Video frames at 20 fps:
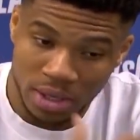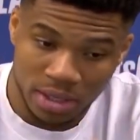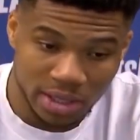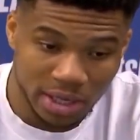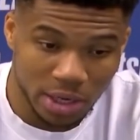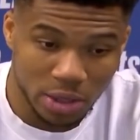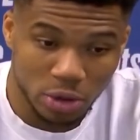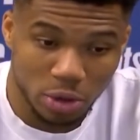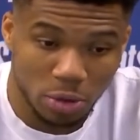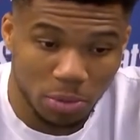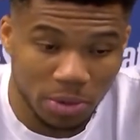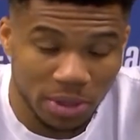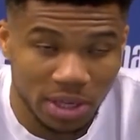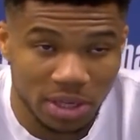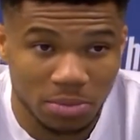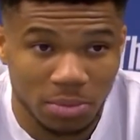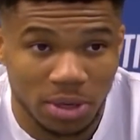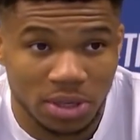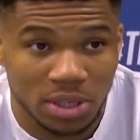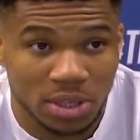try to compete
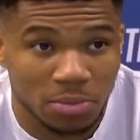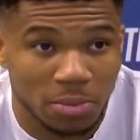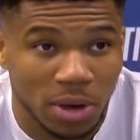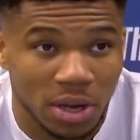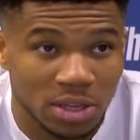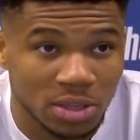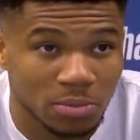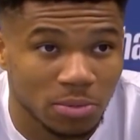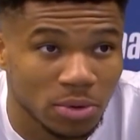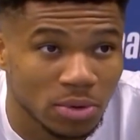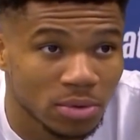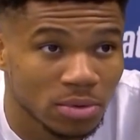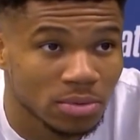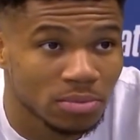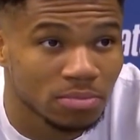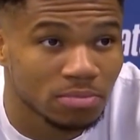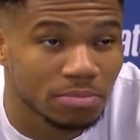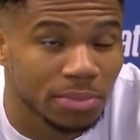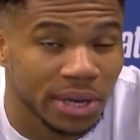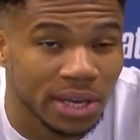as much as possible,
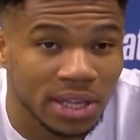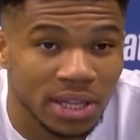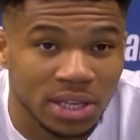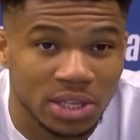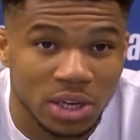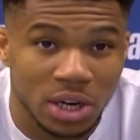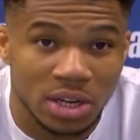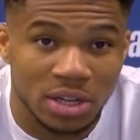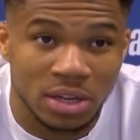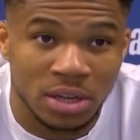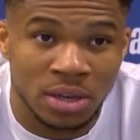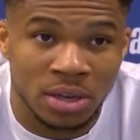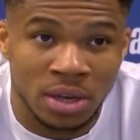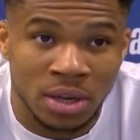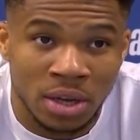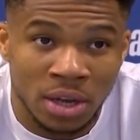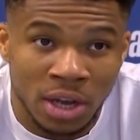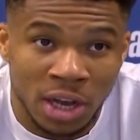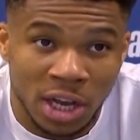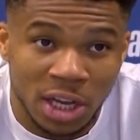make it as hard
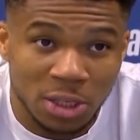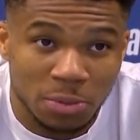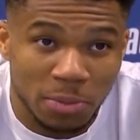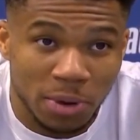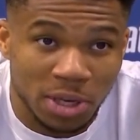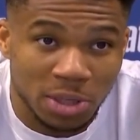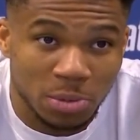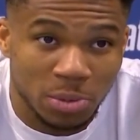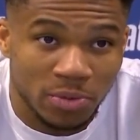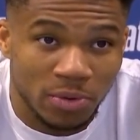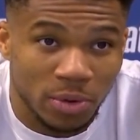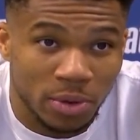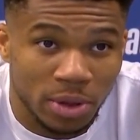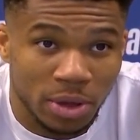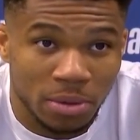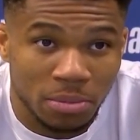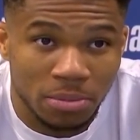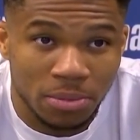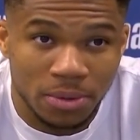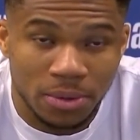as possible for
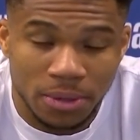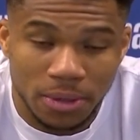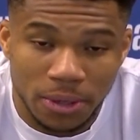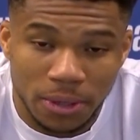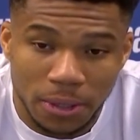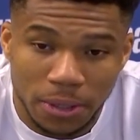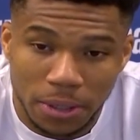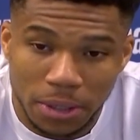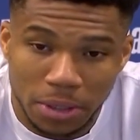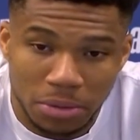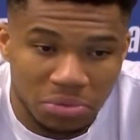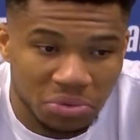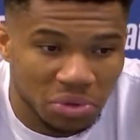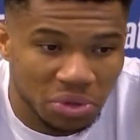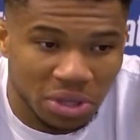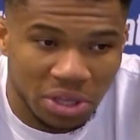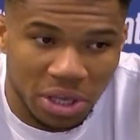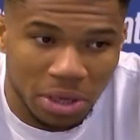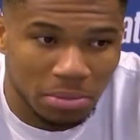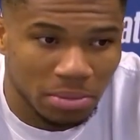them. Um, so
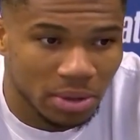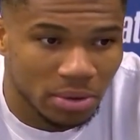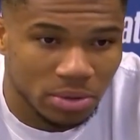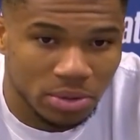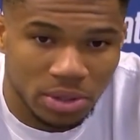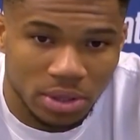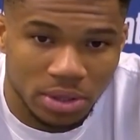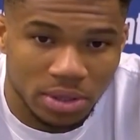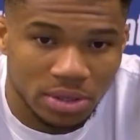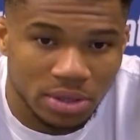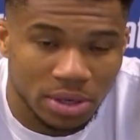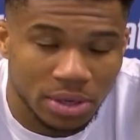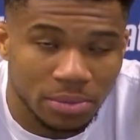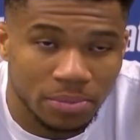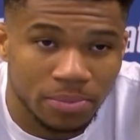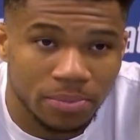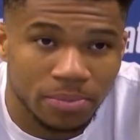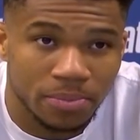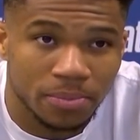the game plan was still the same.